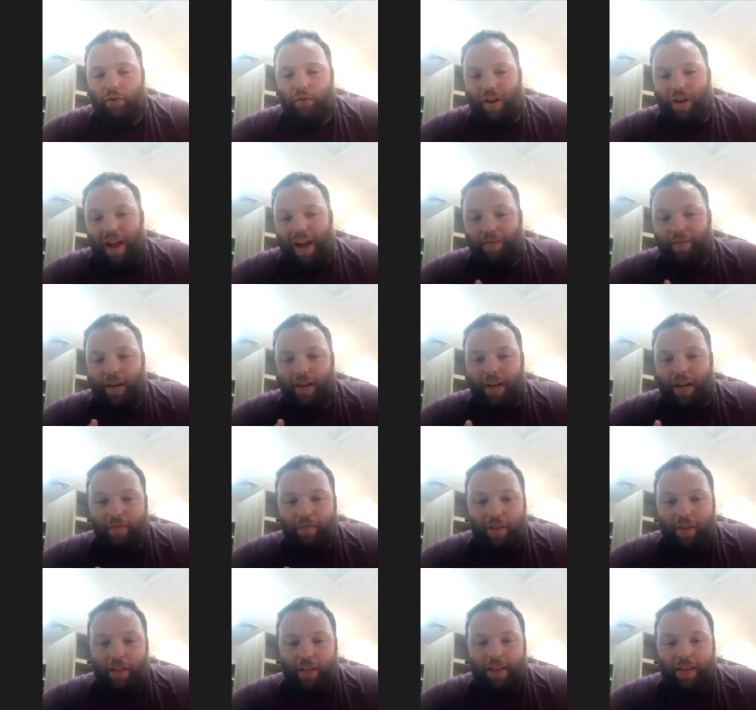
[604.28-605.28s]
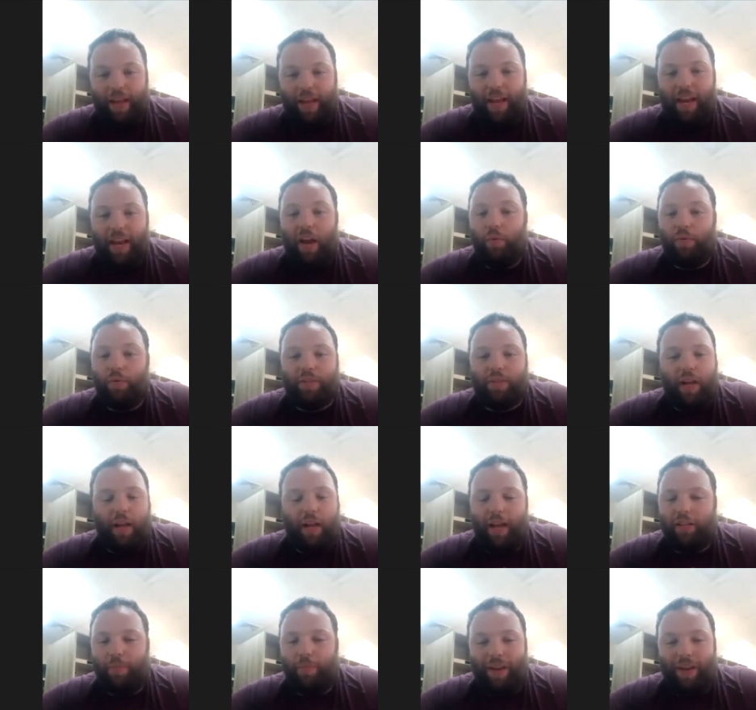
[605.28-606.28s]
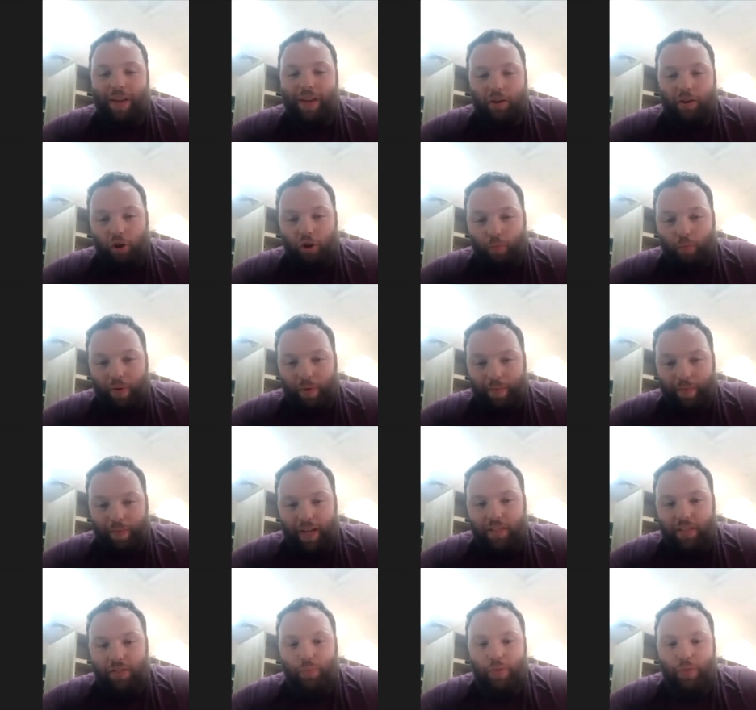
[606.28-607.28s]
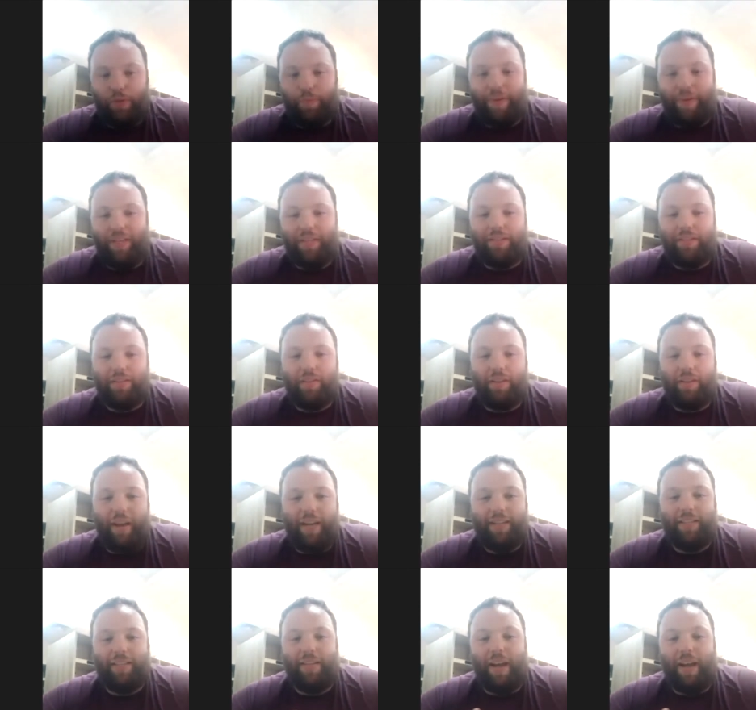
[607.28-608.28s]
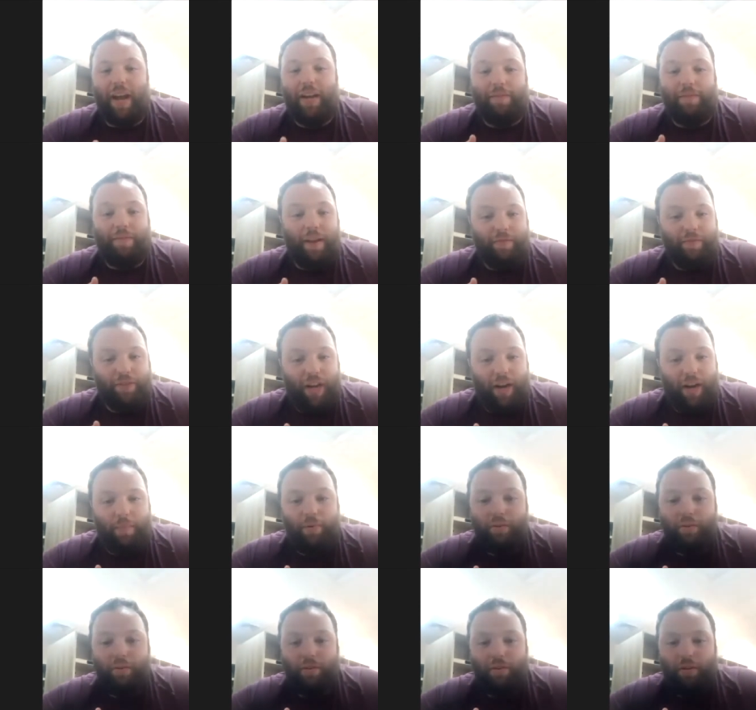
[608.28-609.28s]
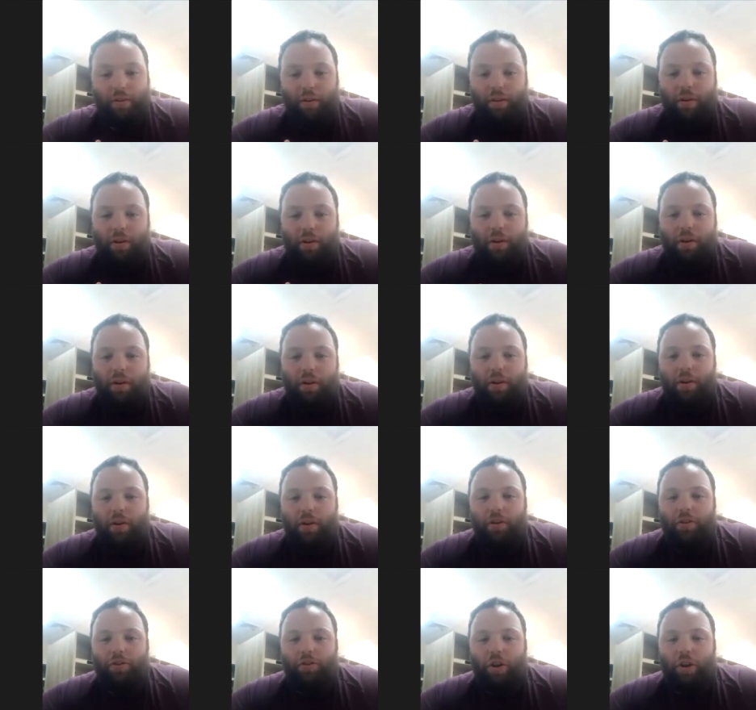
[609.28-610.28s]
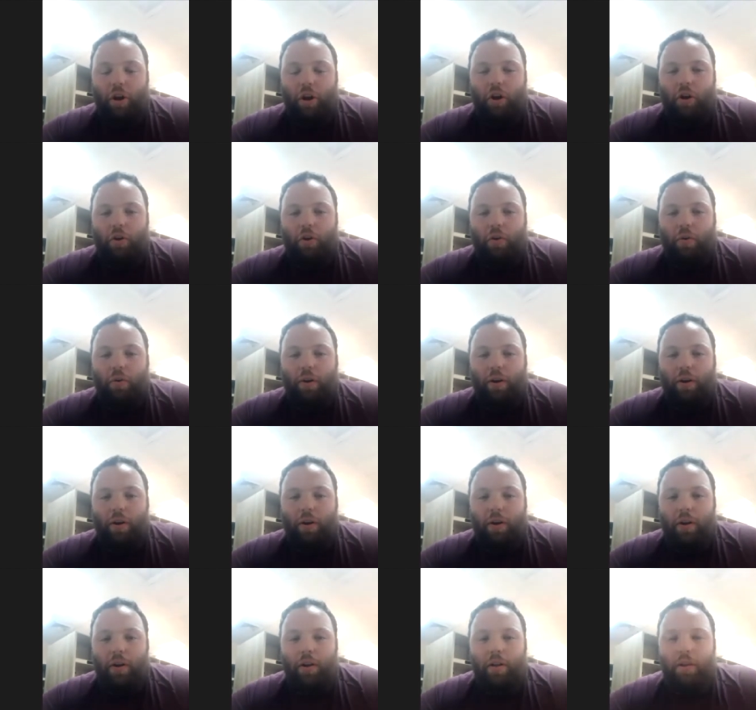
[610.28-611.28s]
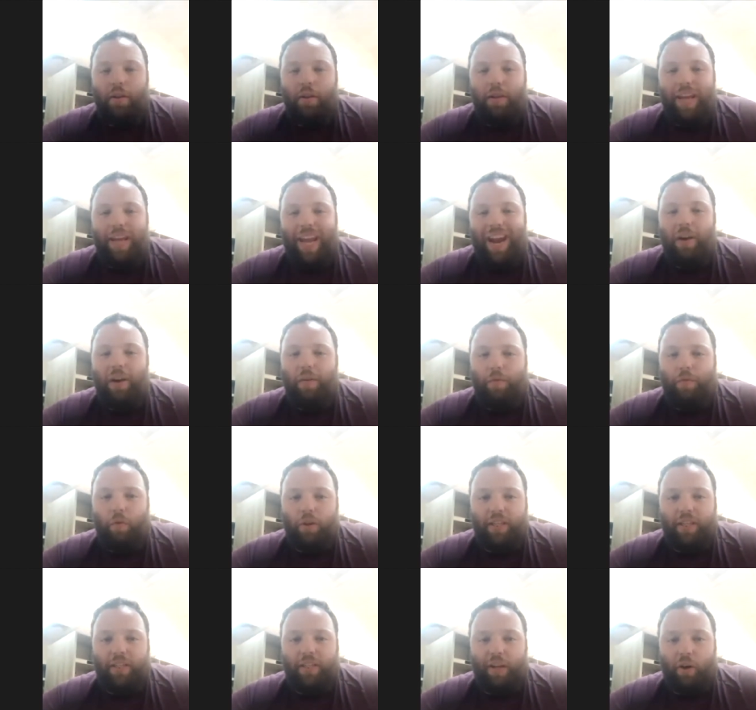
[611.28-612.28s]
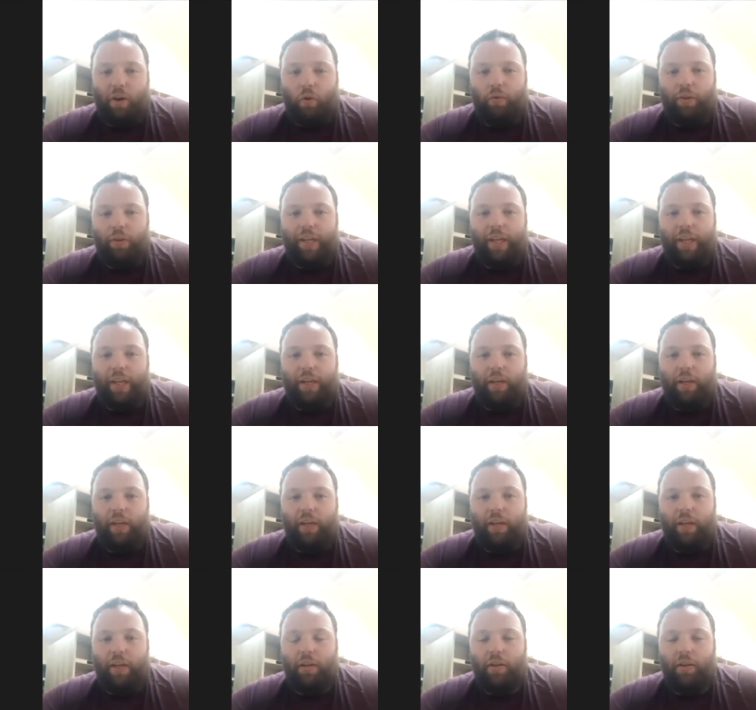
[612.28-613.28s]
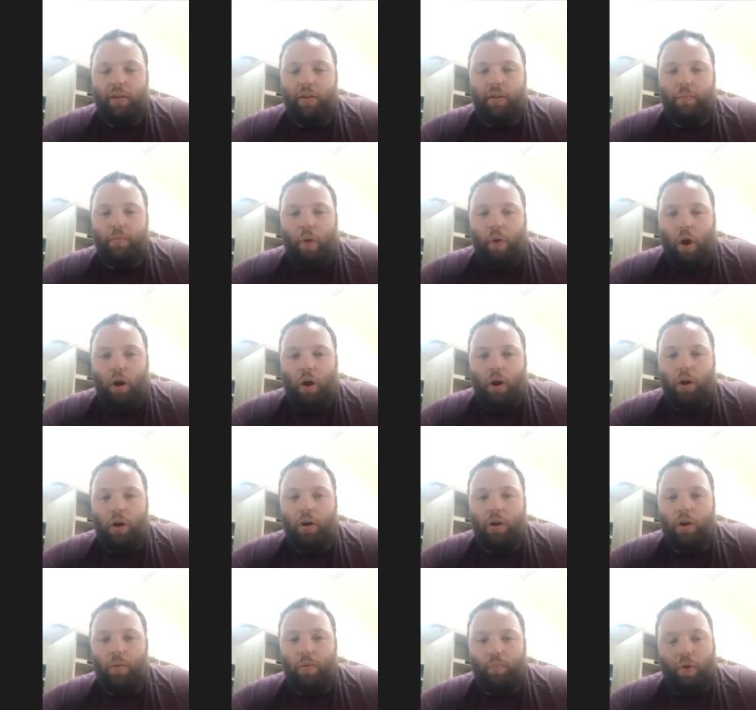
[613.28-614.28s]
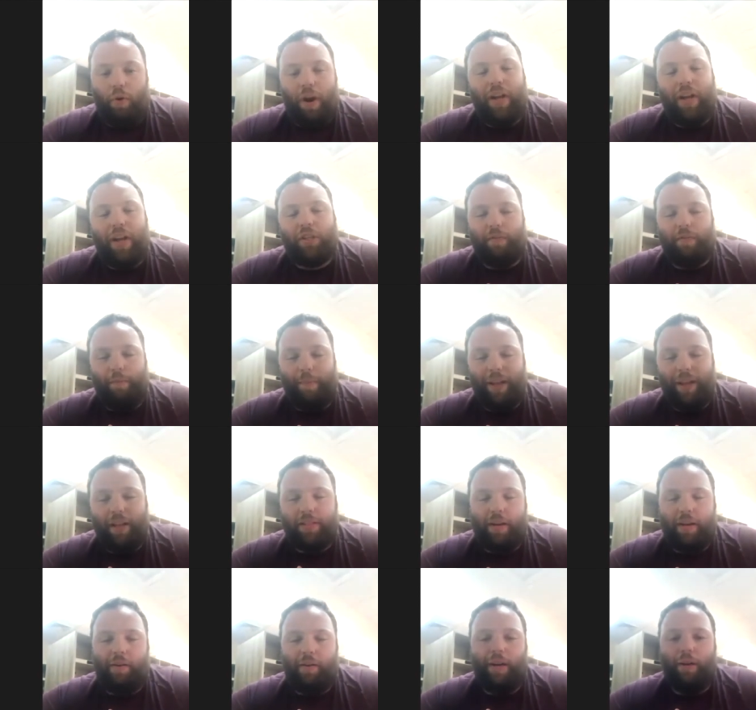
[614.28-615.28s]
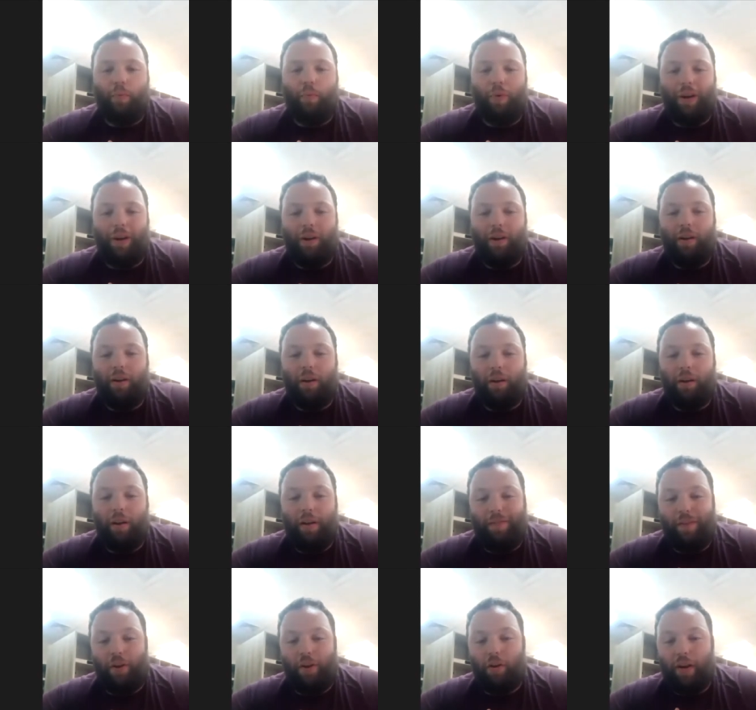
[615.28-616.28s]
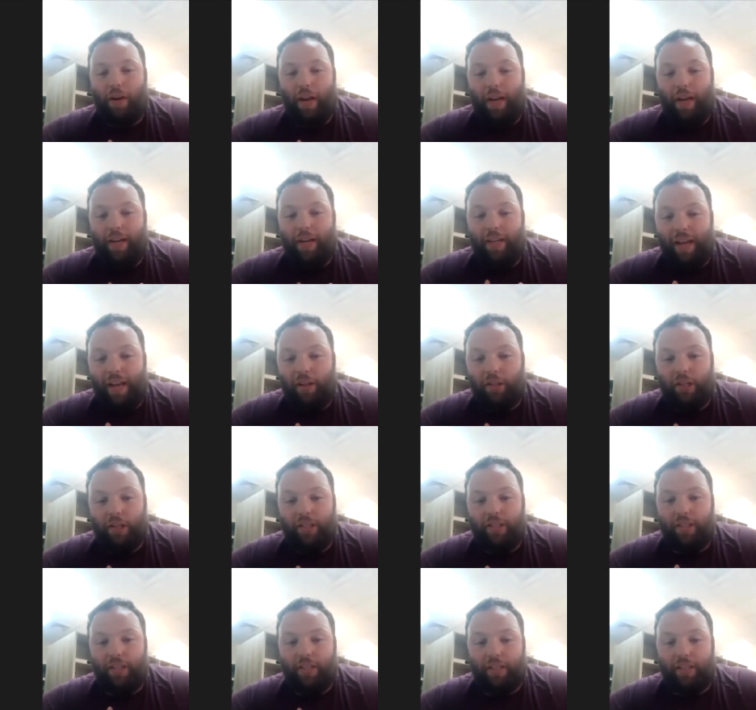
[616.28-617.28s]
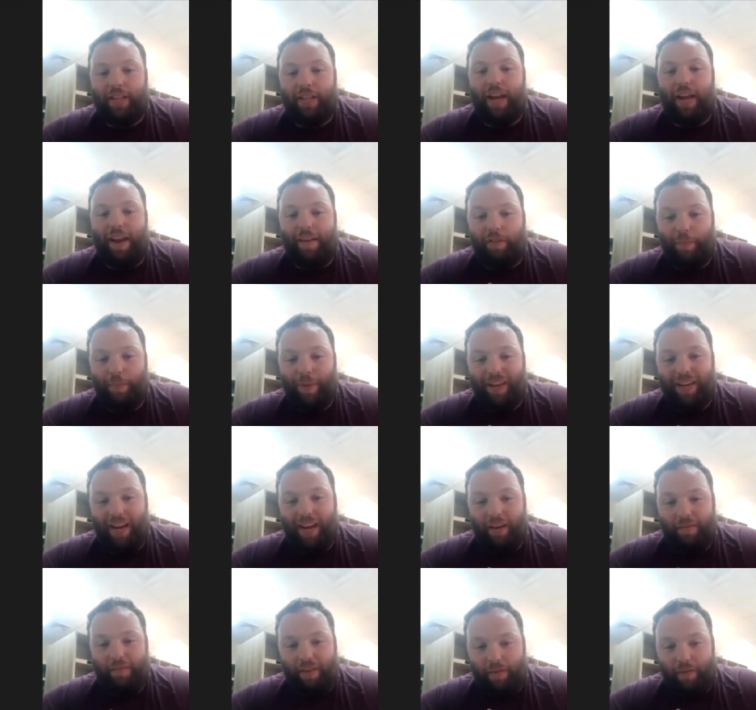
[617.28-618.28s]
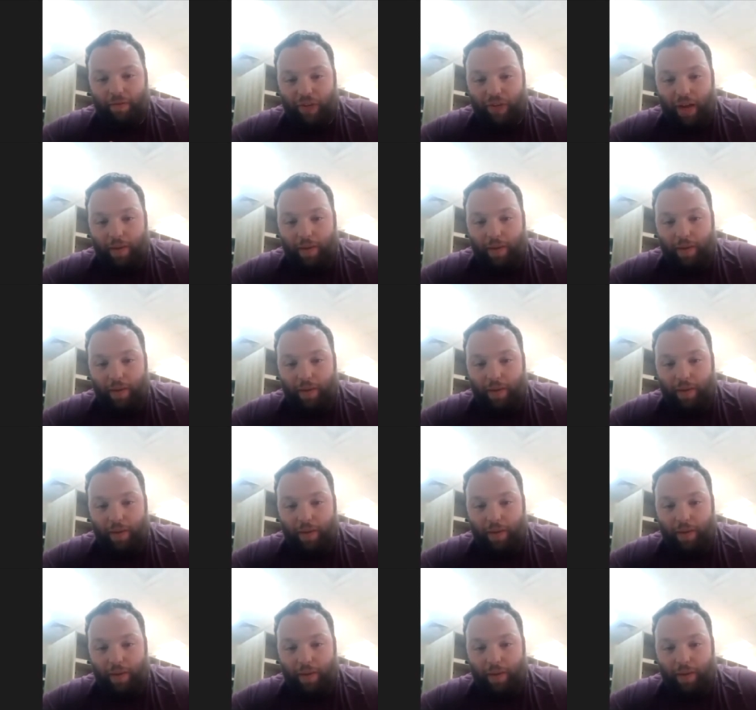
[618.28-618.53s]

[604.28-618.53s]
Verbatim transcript: drafting and everything like that, I was not allowed to be on an open base, which means it's a nine to five job. So the Air Force is the only part branch of the military where if you're in intelligence, it does not have to be a nine to five job.